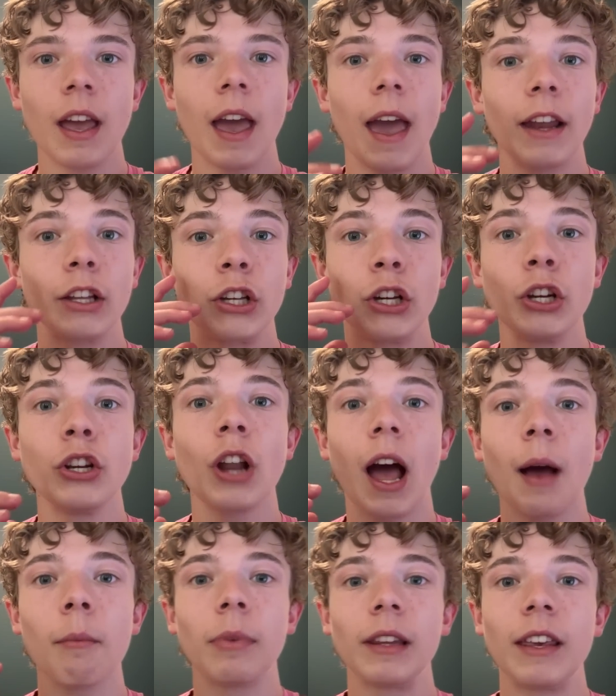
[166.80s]
and could
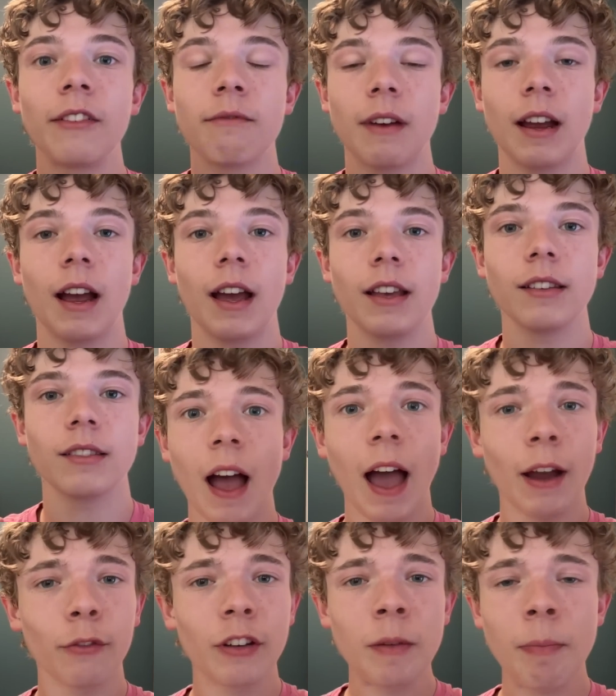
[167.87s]
not believe my eyes. I
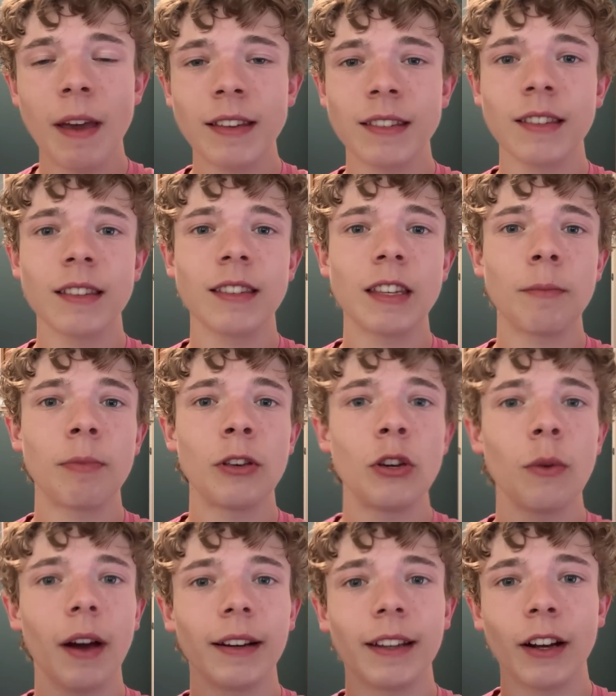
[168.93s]
repasted the CPU,
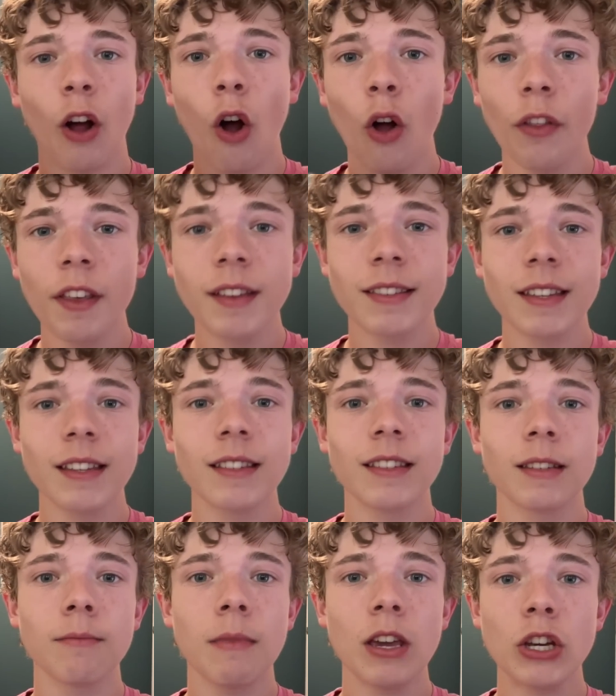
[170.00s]
I did all these things
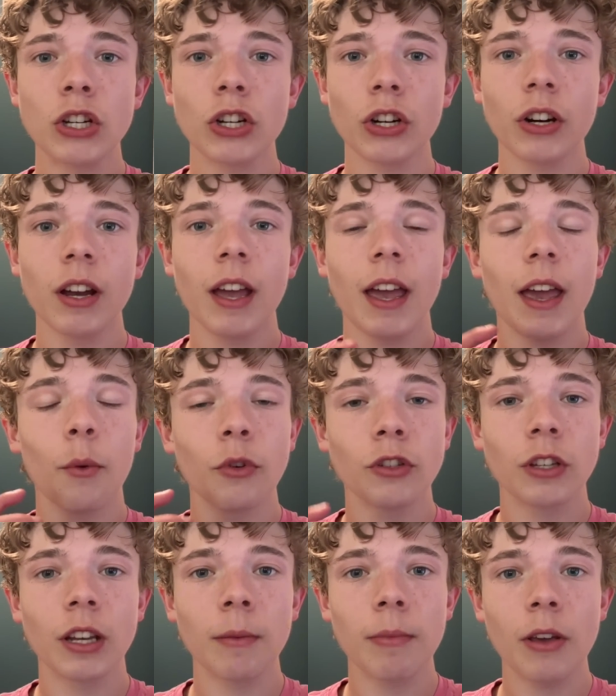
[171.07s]
to make sure it was
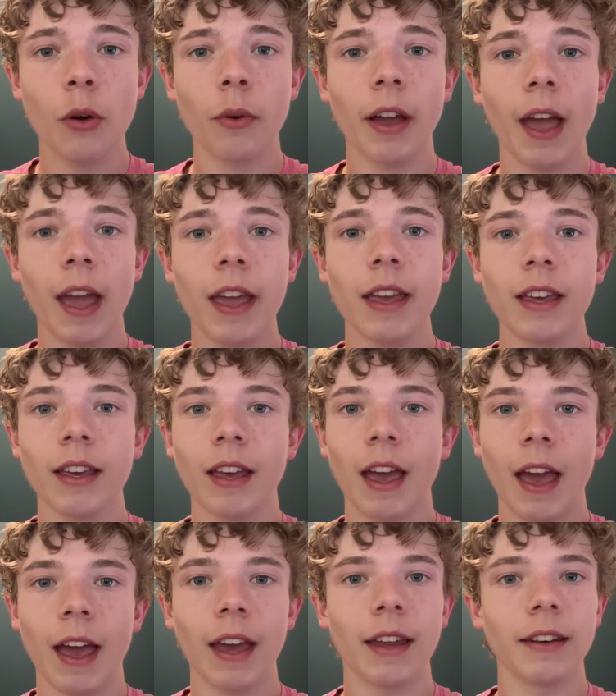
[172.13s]
going to be okay,
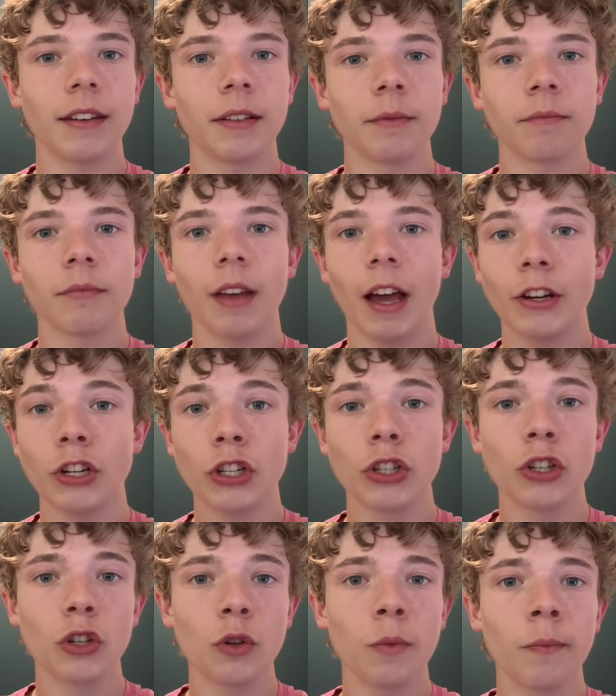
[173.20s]
and I just
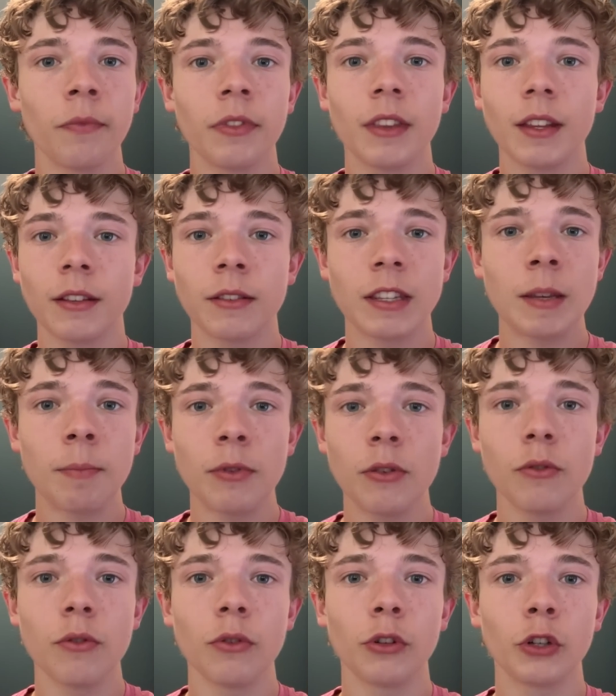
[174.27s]
knew the CPU
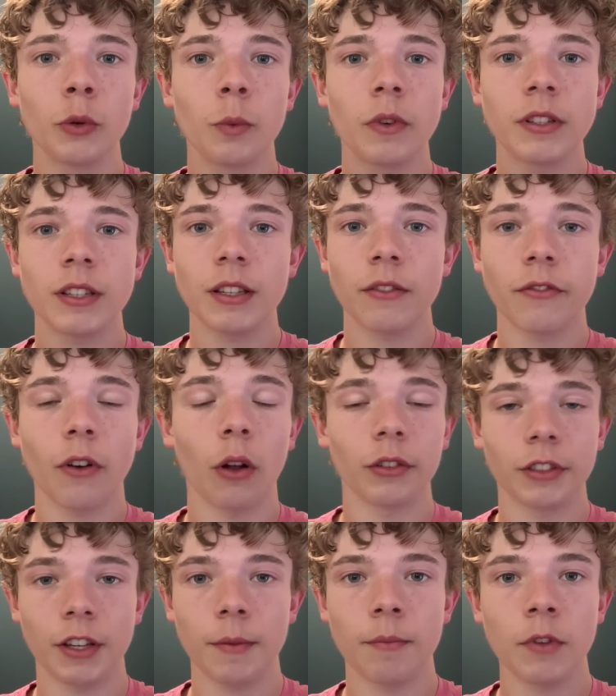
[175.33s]
cooler was
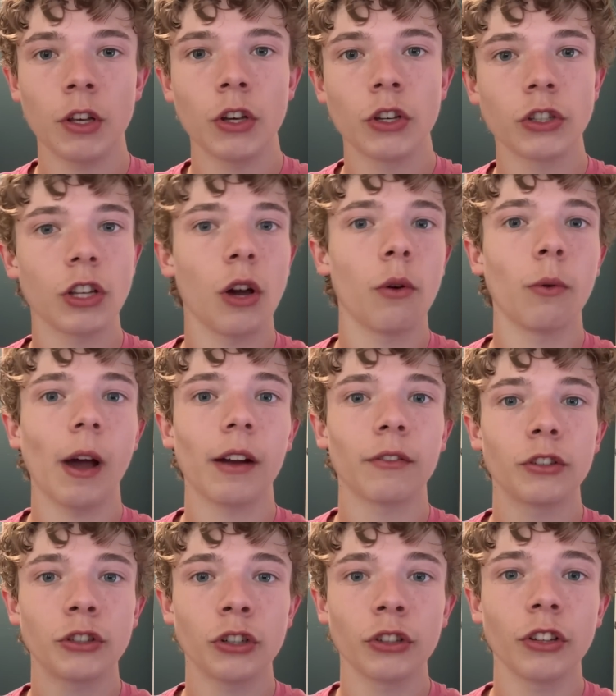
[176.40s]
faulty. So I
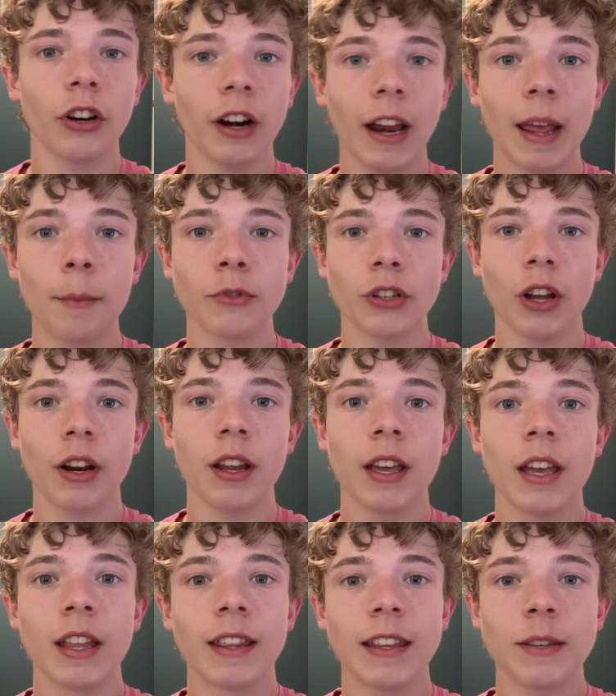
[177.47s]
returned that on Amazon.
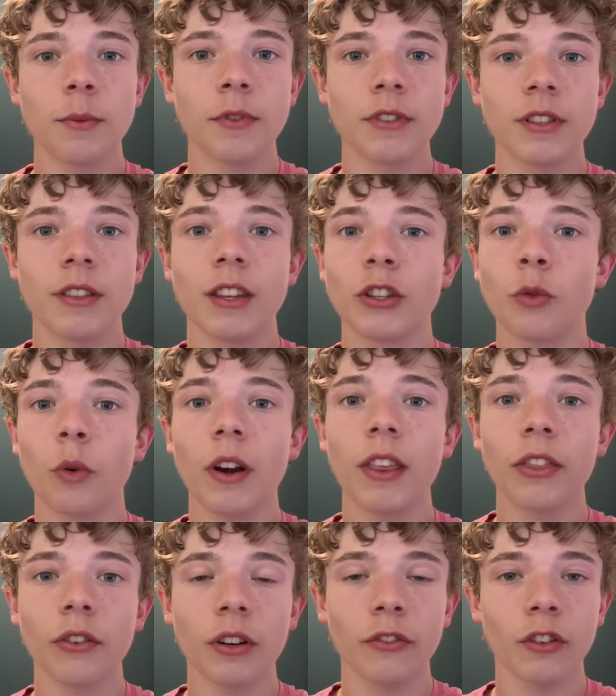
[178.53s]
This was the
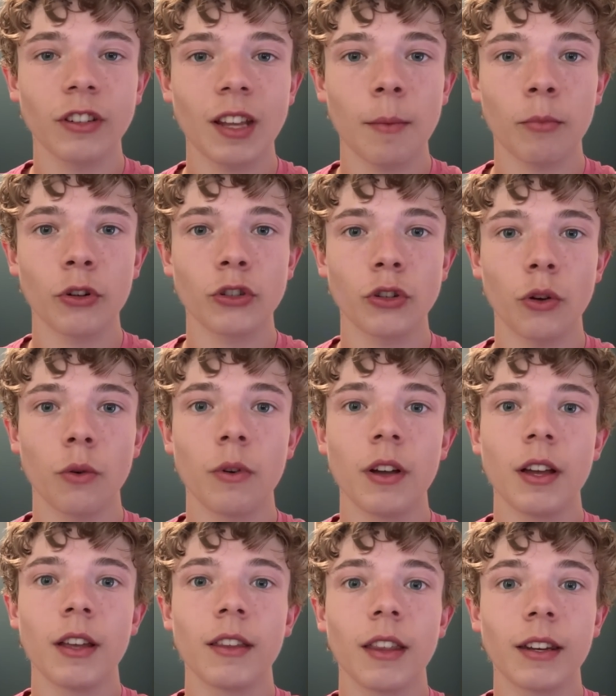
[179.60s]
23rd of December, so
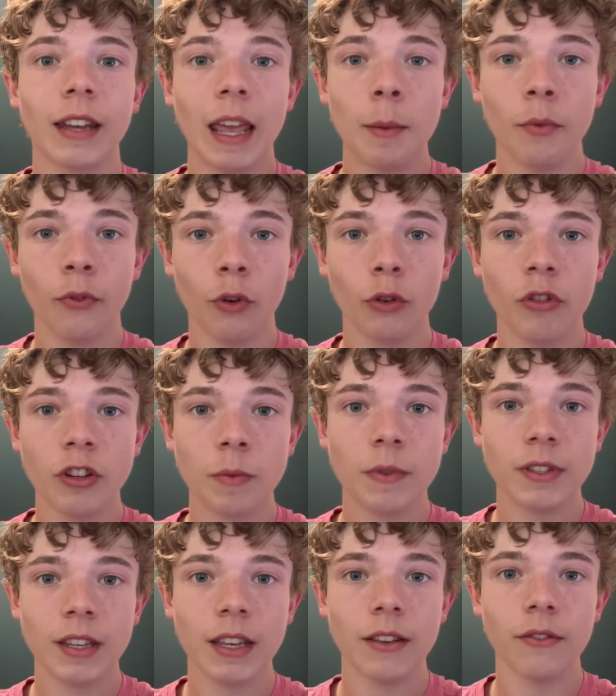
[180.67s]
the day before
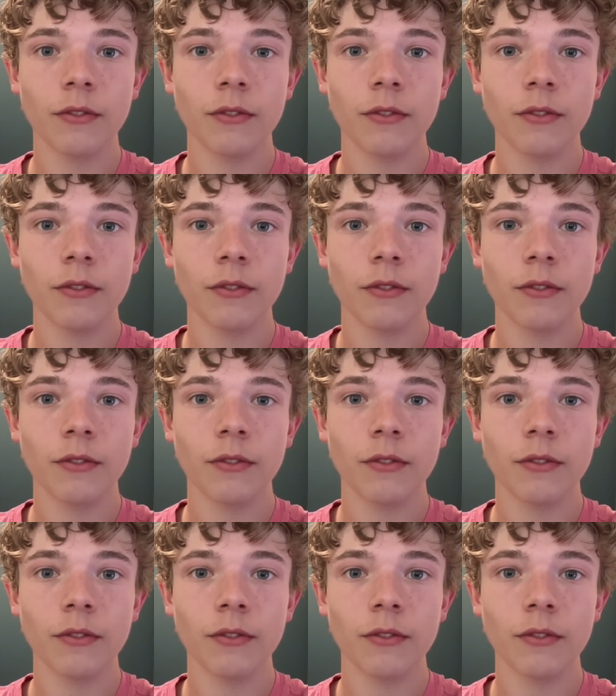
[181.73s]
Christmas Eve,